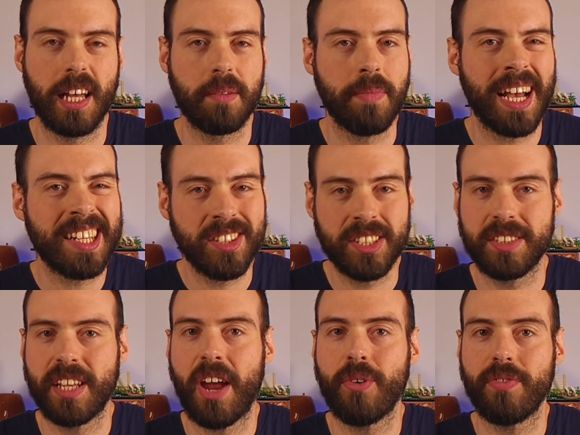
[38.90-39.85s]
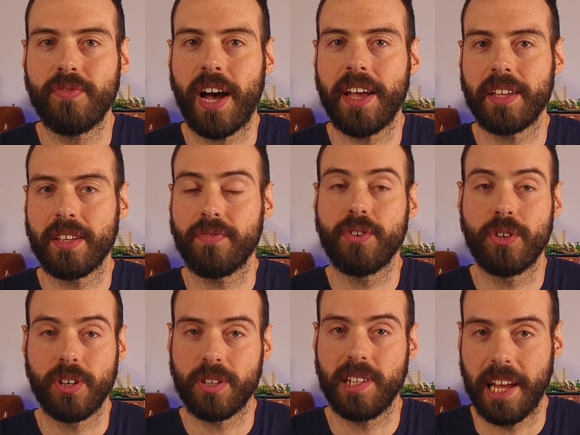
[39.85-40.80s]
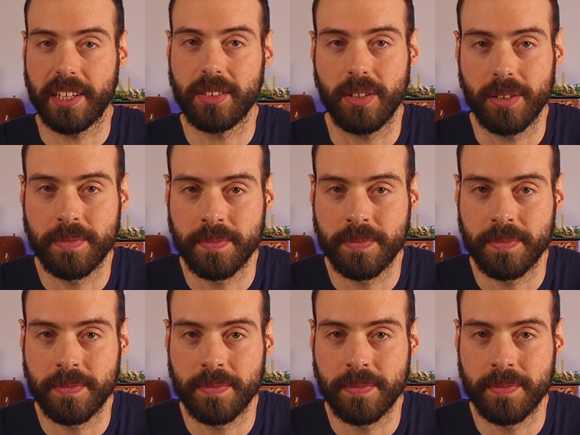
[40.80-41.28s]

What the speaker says: and mildly terrifying if you're a collector.